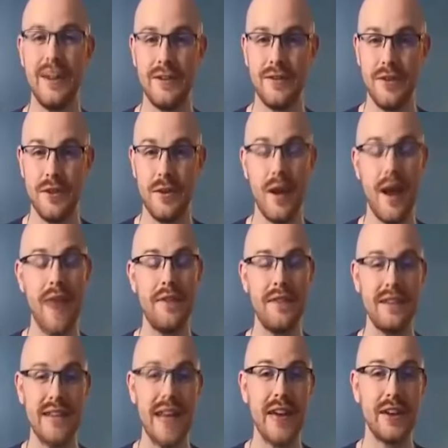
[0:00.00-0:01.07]
interview or have
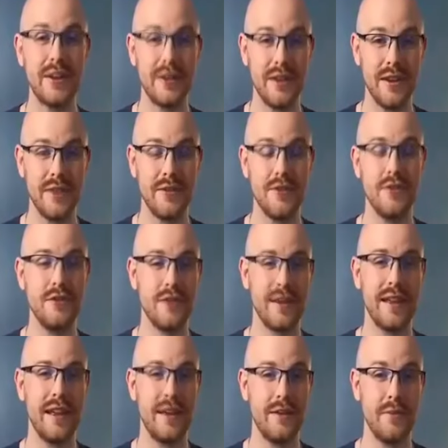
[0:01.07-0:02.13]
a technical interview
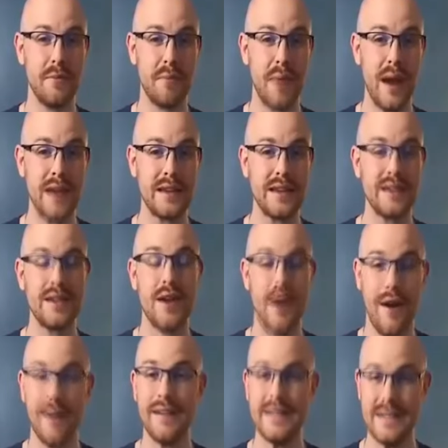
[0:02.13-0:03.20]
during the interview process
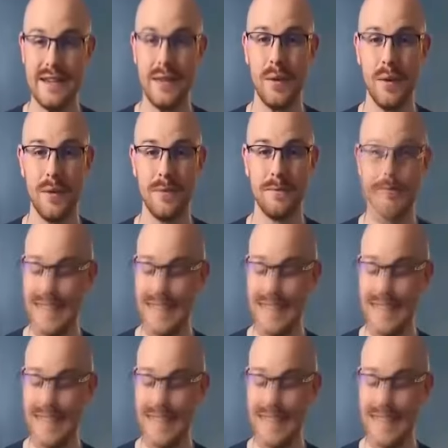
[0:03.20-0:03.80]
on SQL.